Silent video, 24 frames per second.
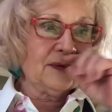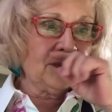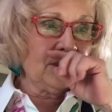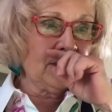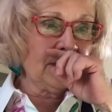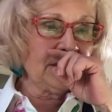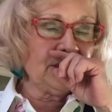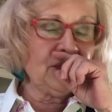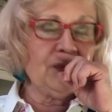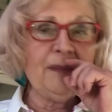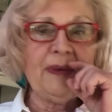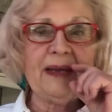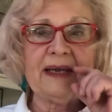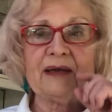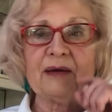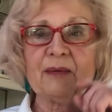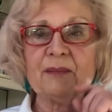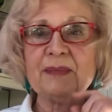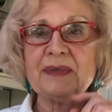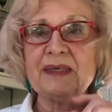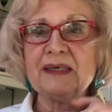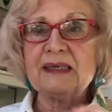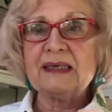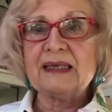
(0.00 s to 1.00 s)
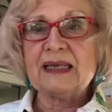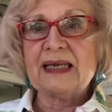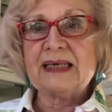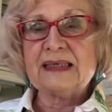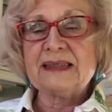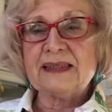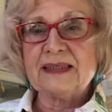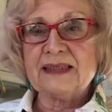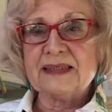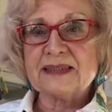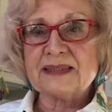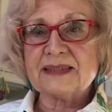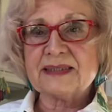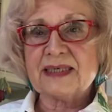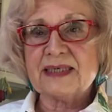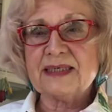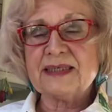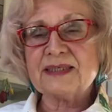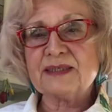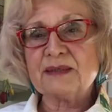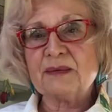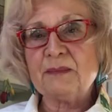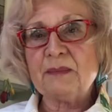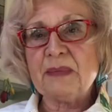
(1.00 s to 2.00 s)
when you make a meal like this,
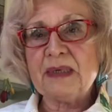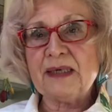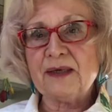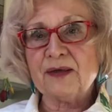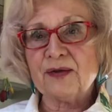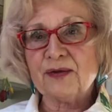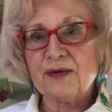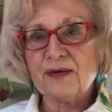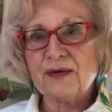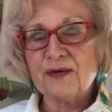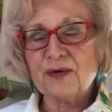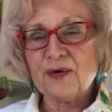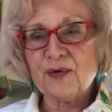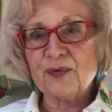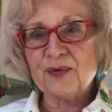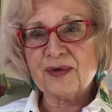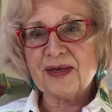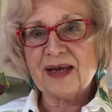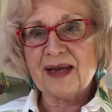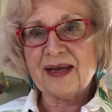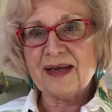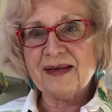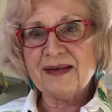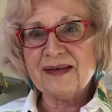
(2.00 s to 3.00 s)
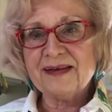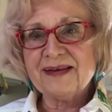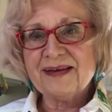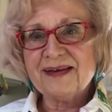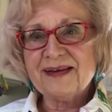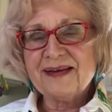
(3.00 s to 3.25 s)
it's a meal, okay?